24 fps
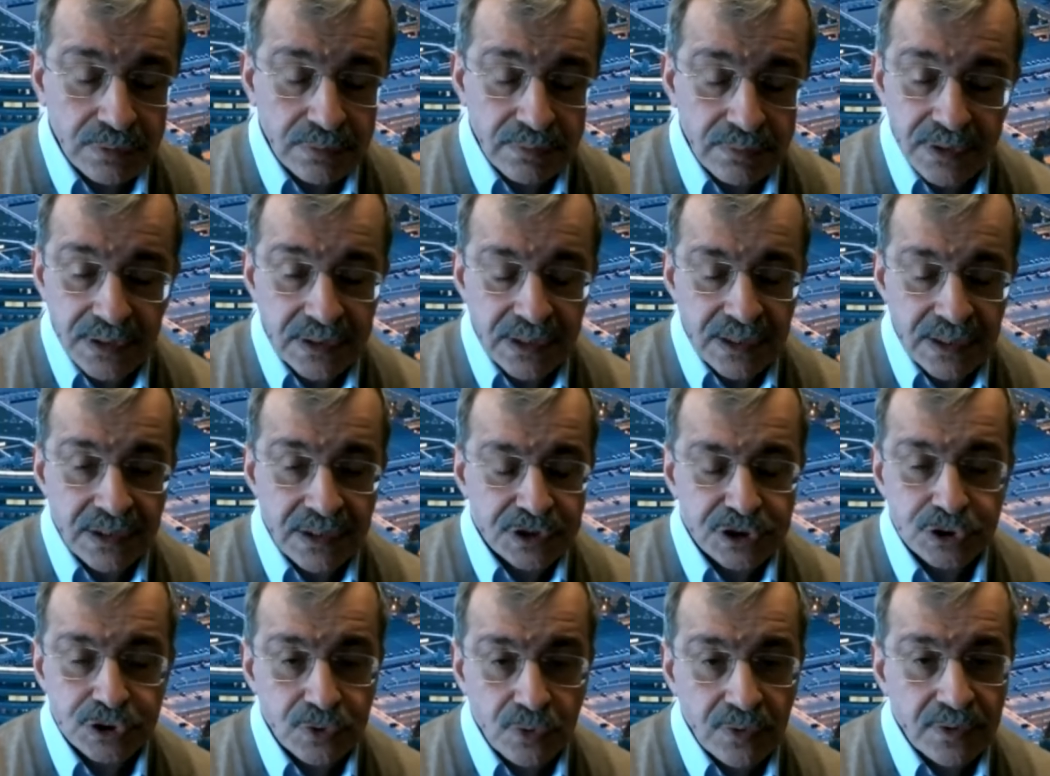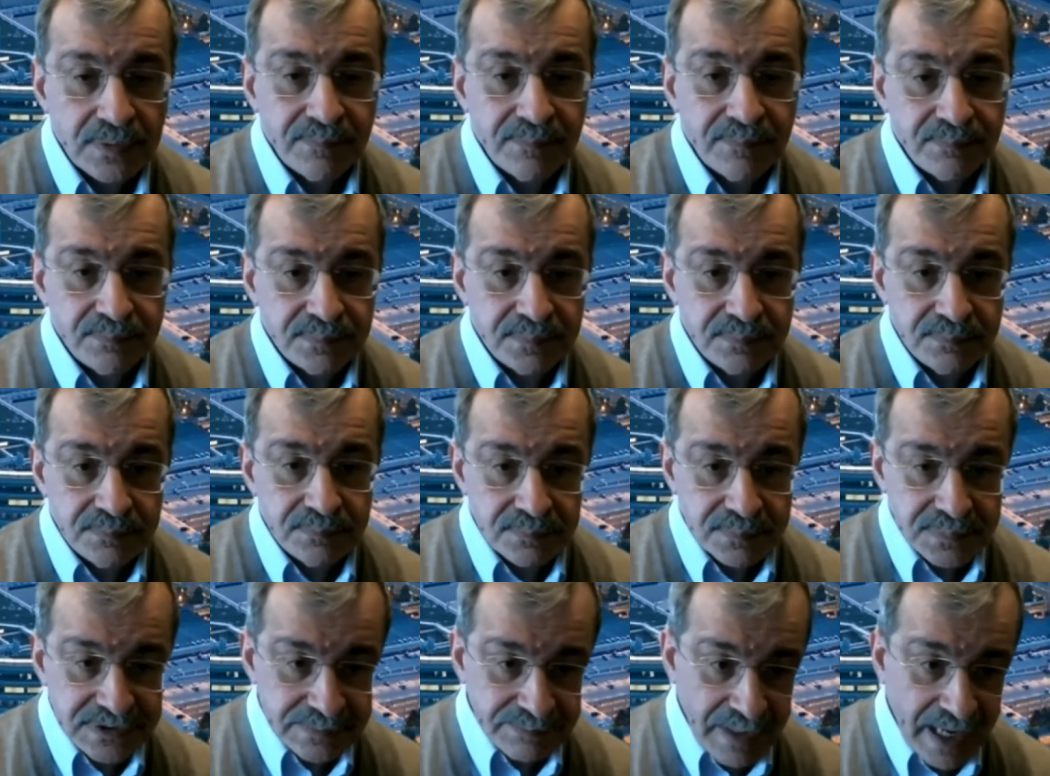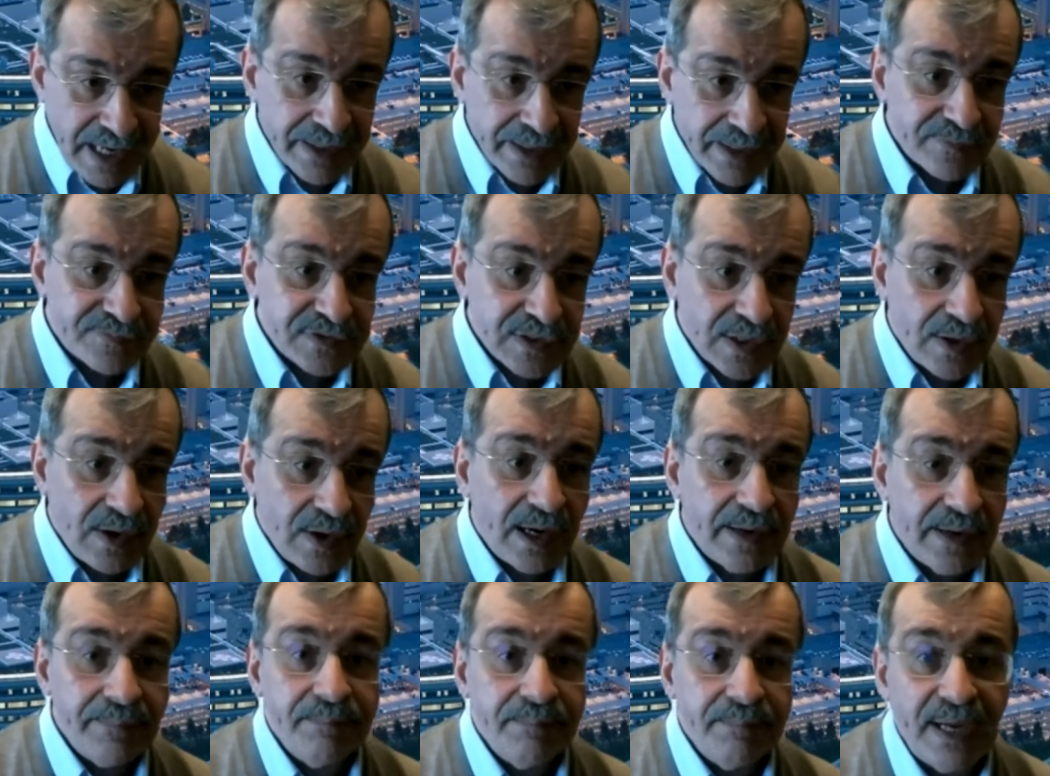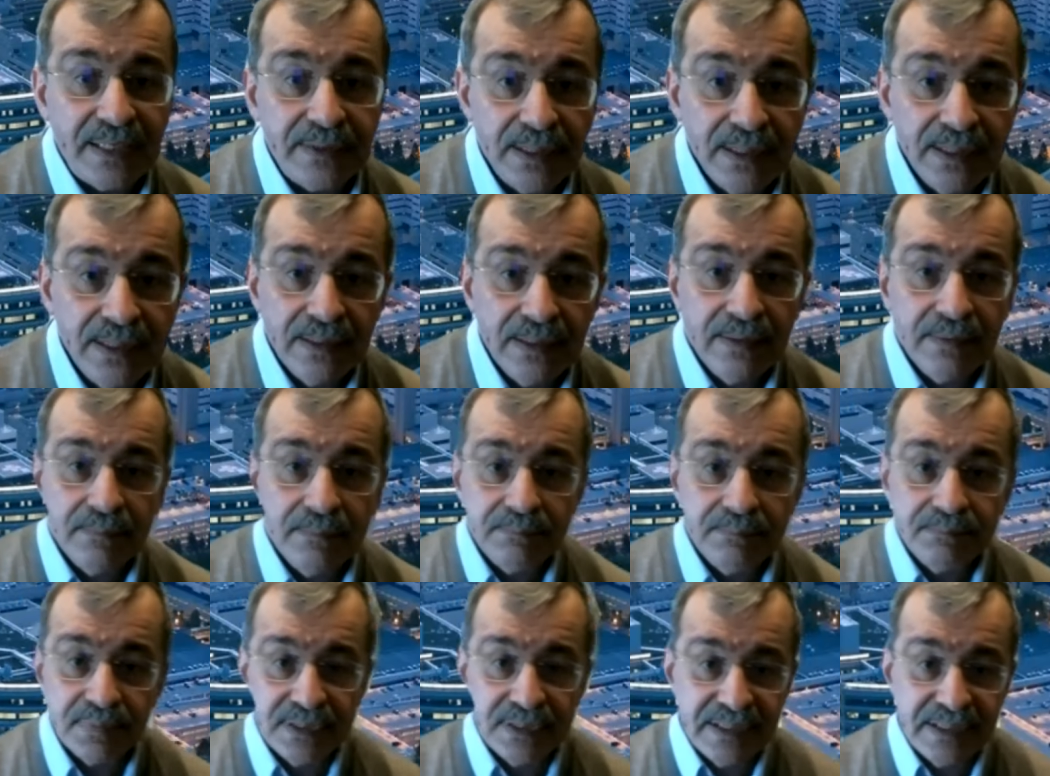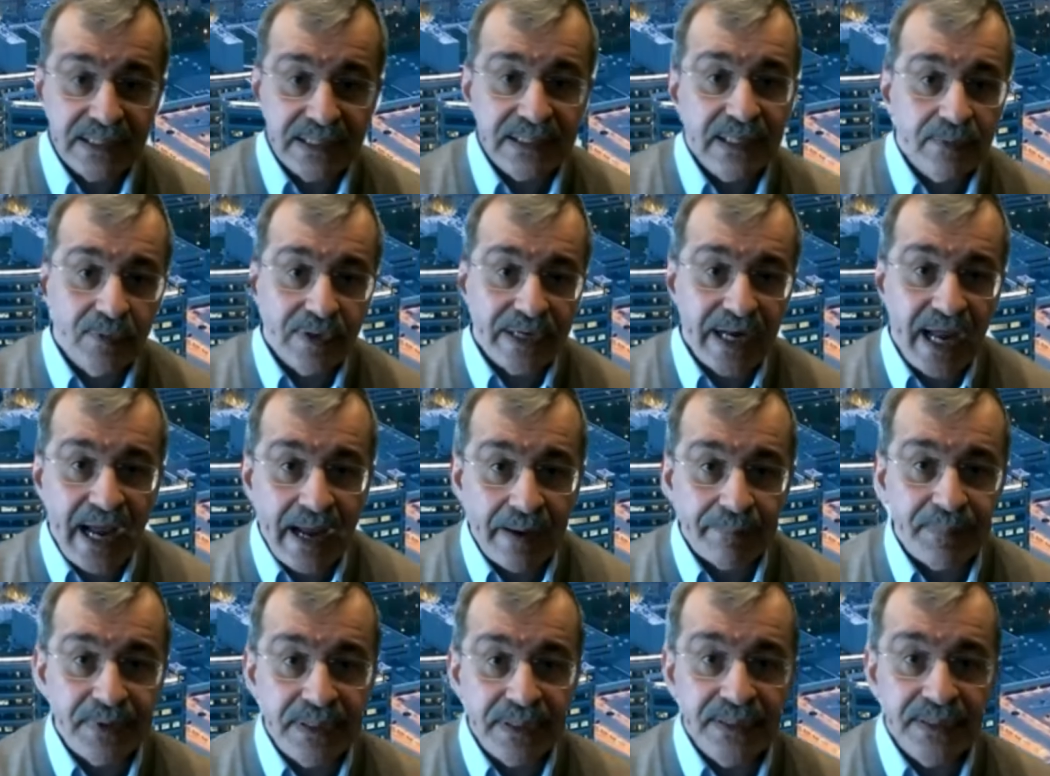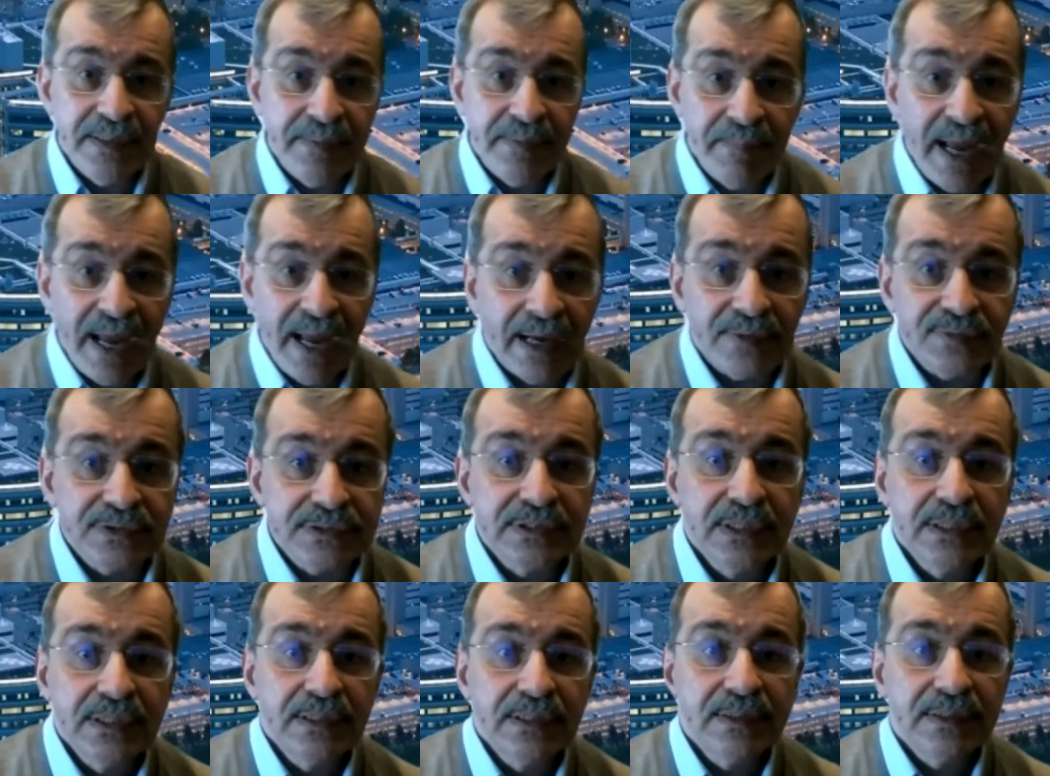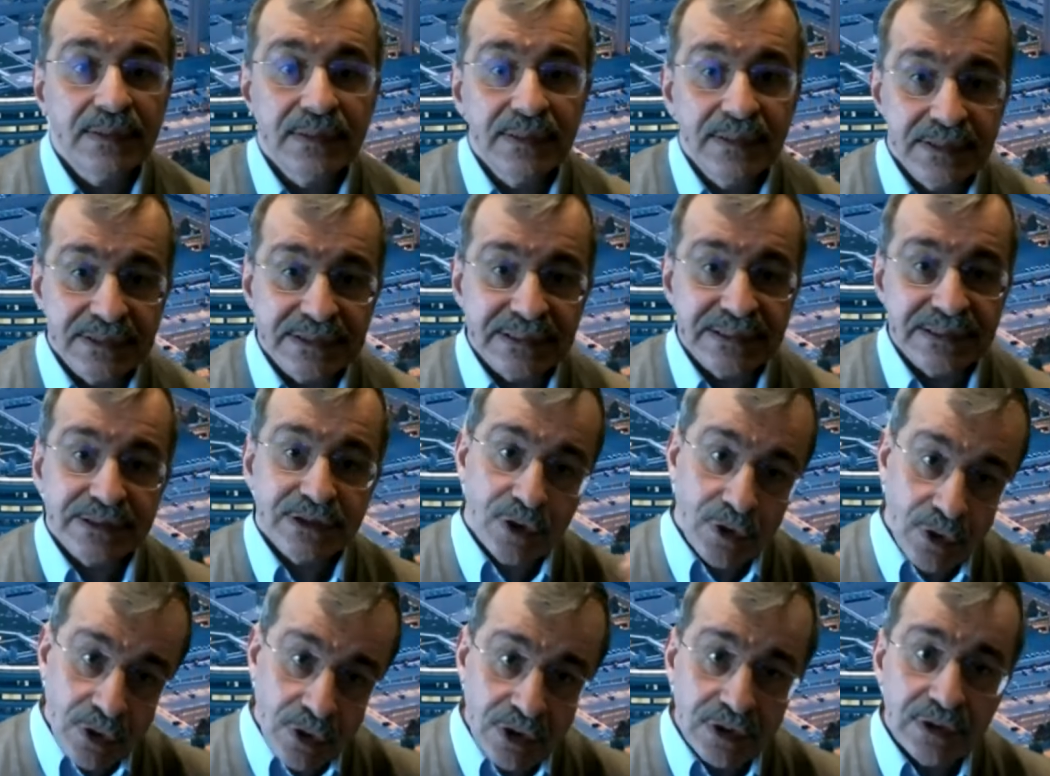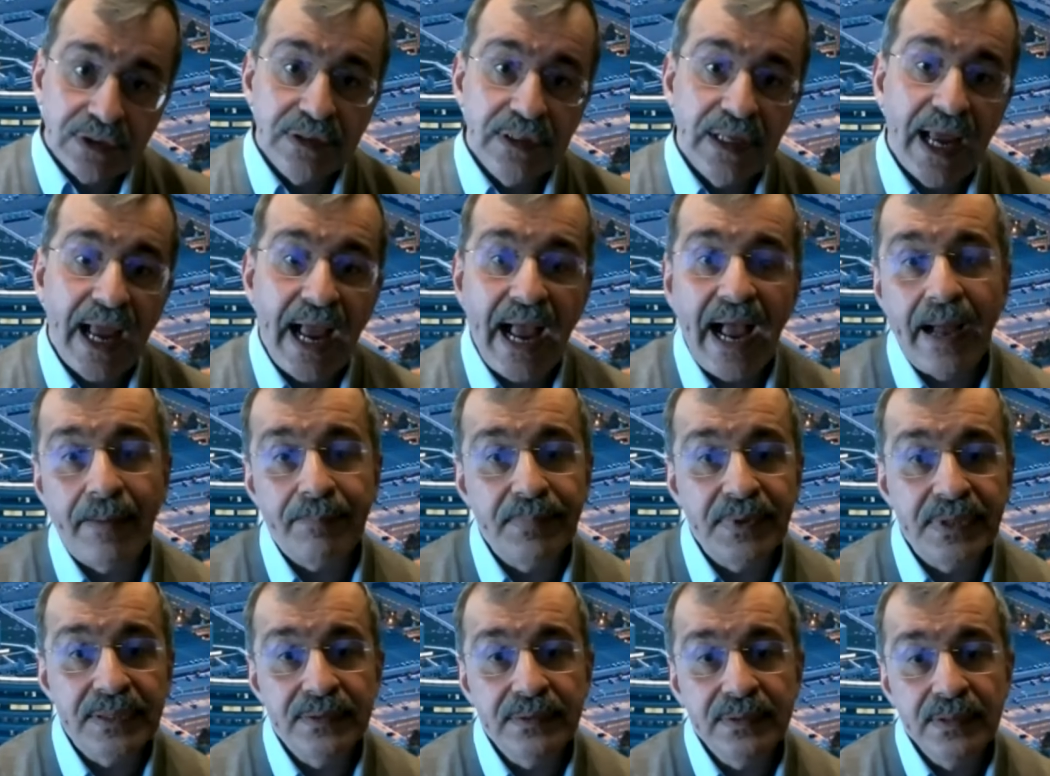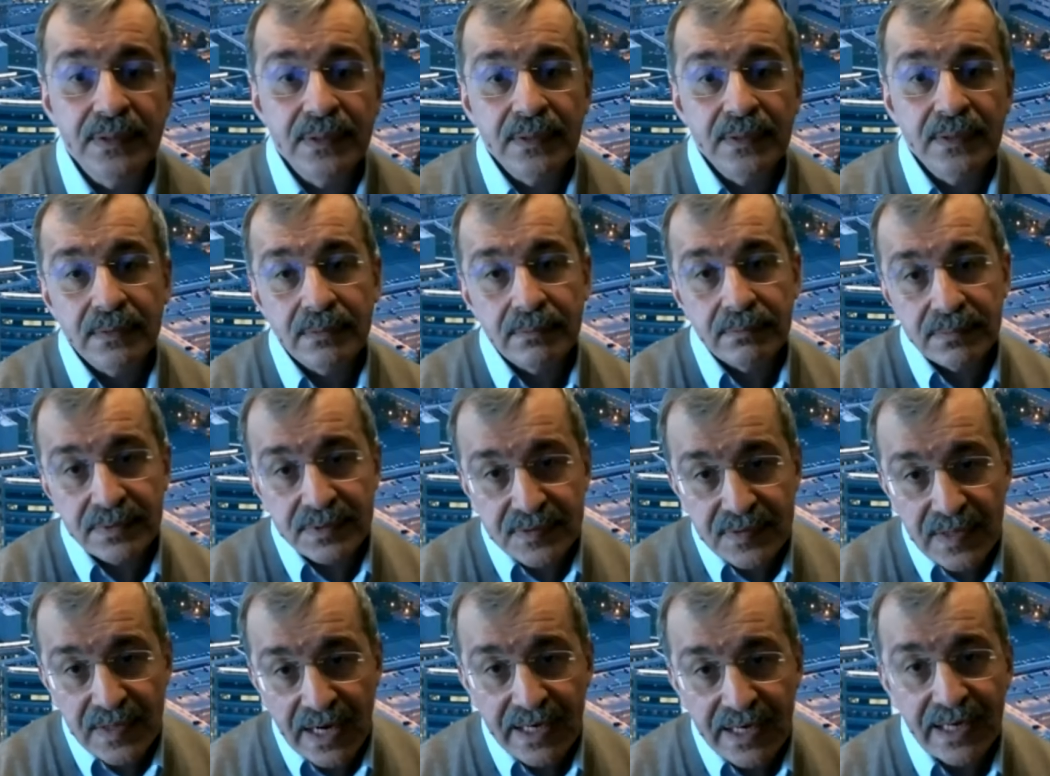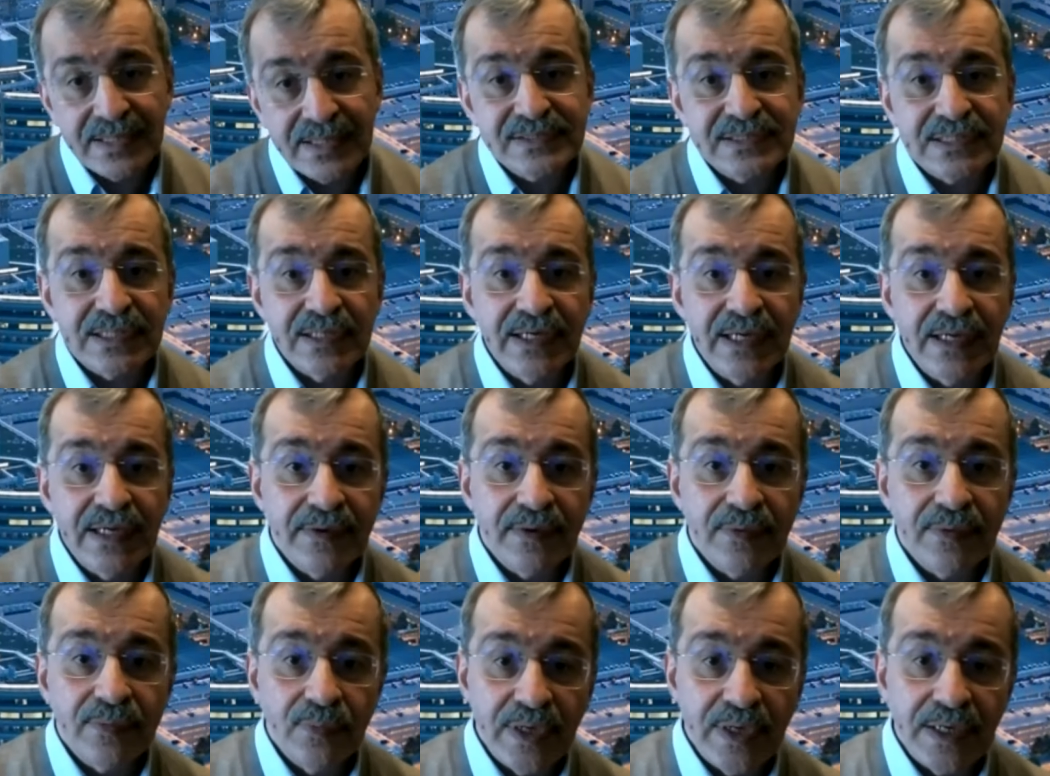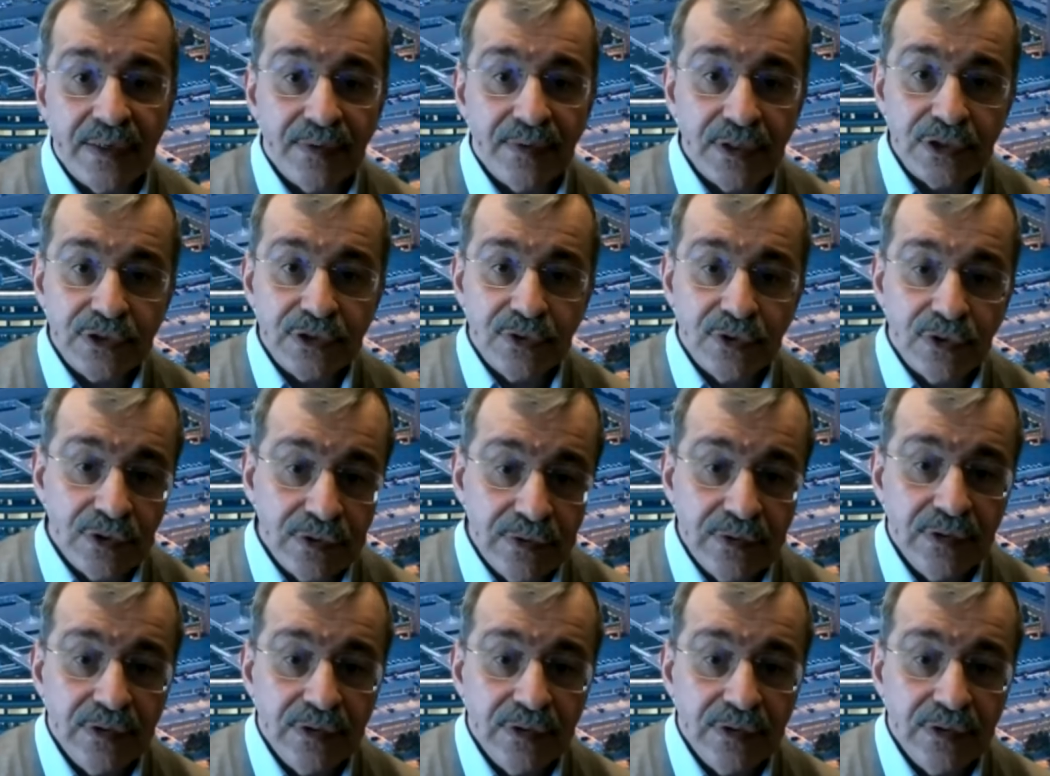in, in a short span of time, but predicting what happened in the mouse, this is, could happen decades later where it could